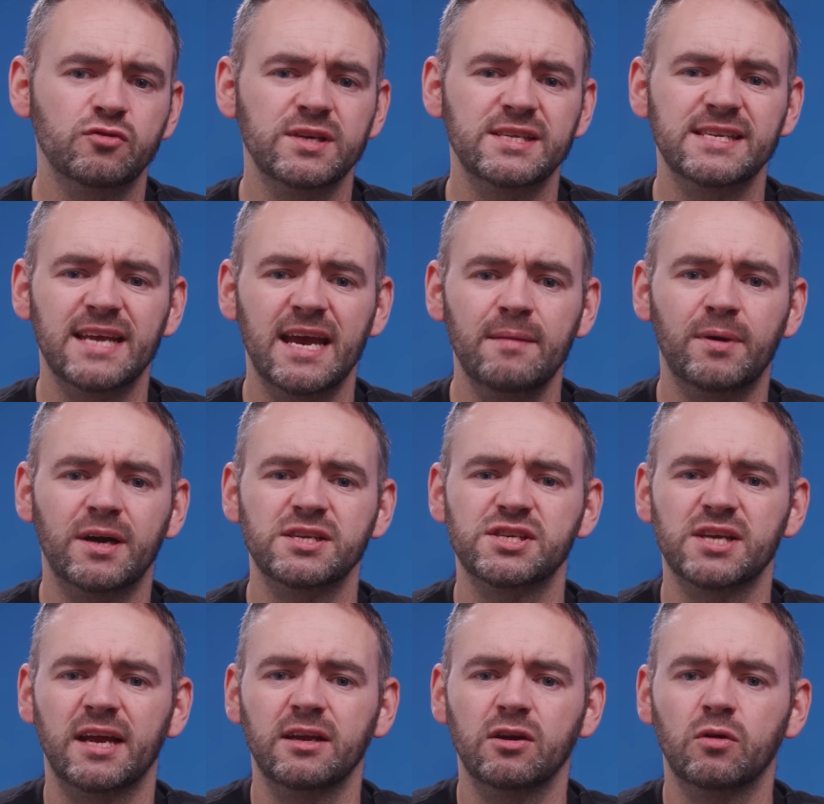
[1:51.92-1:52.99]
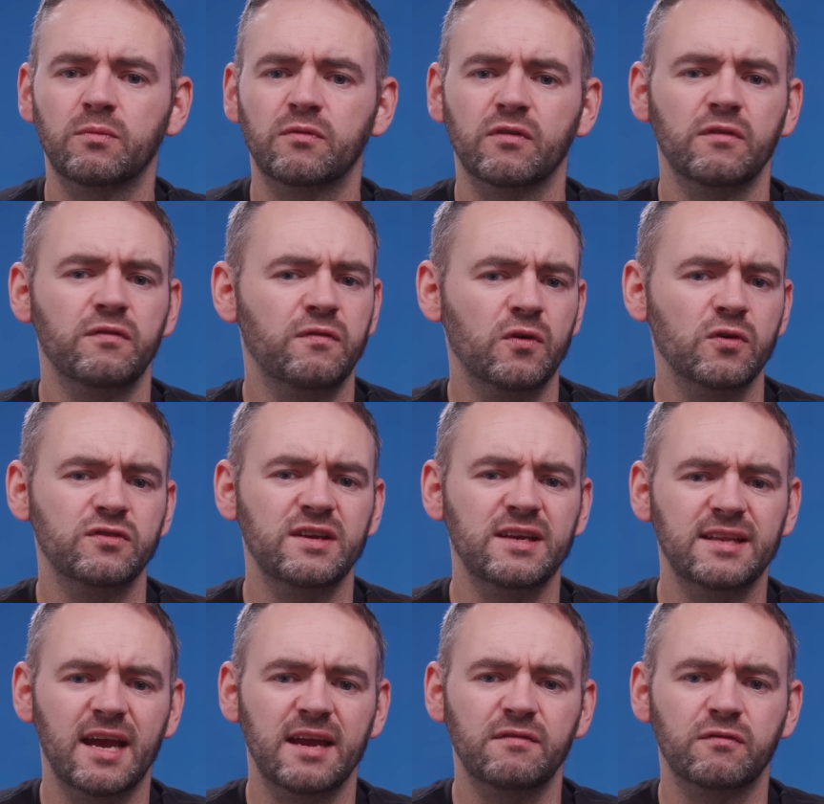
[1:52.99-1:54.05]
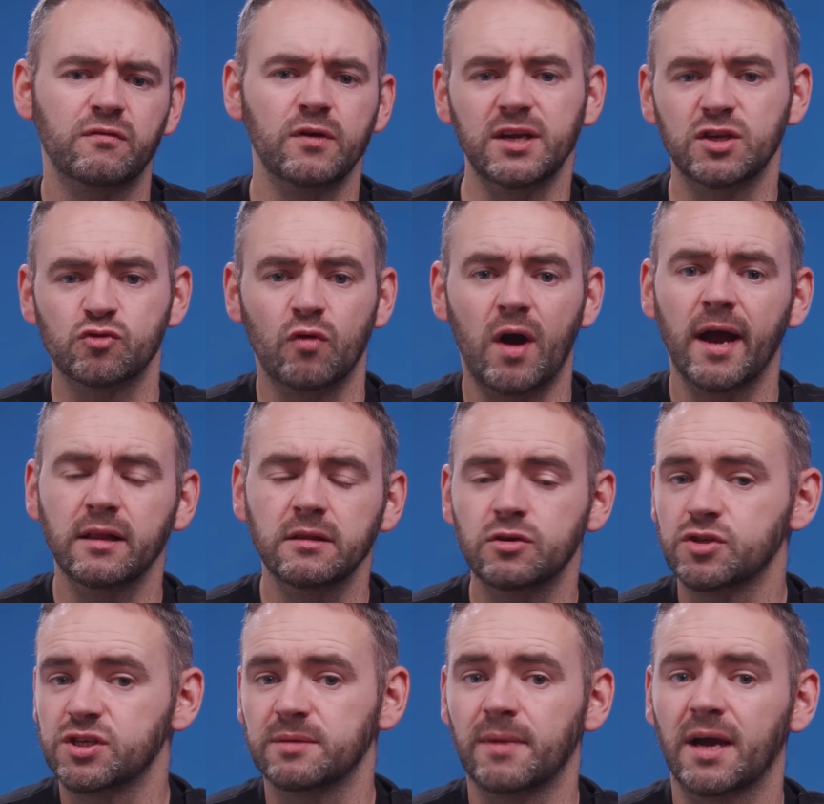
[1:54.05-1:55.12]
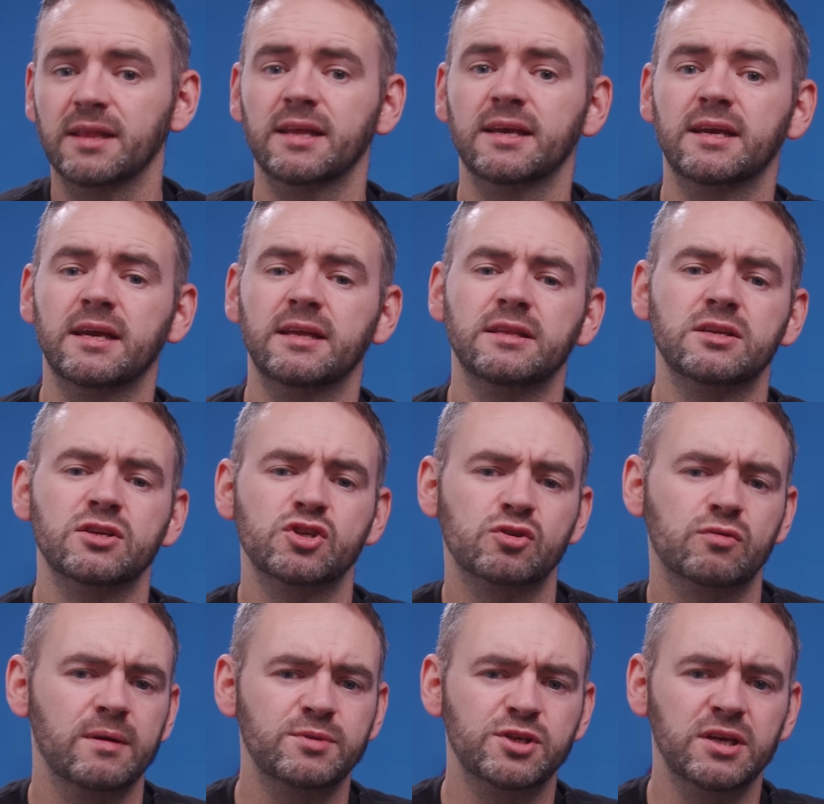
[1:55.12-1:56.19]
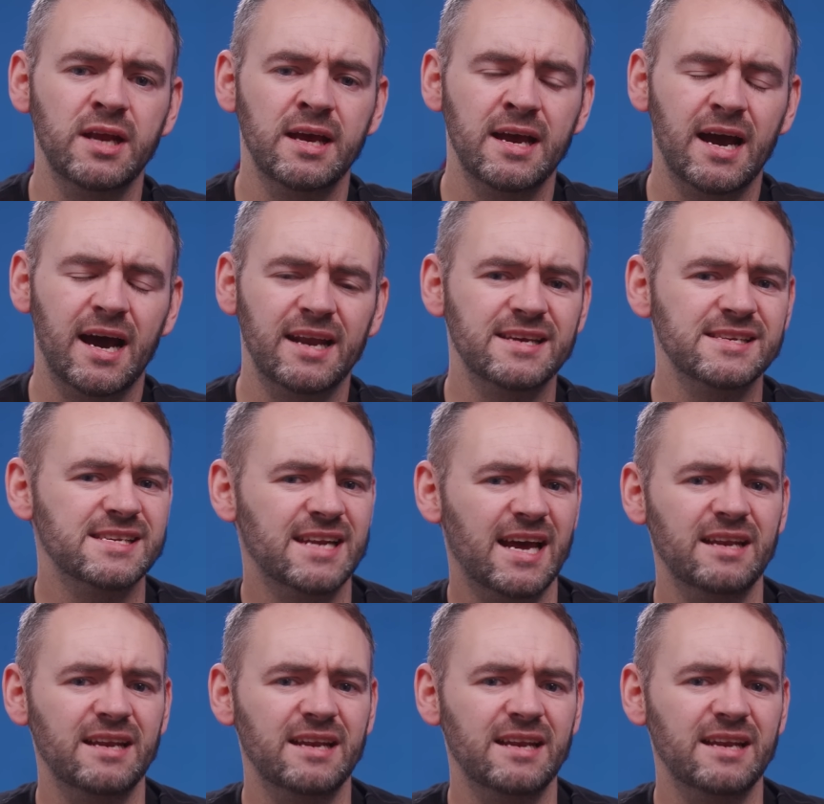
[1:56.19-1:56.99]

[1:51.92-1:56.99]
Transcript: tree today by signing up for a 14-day free trial using my link in the description, and as an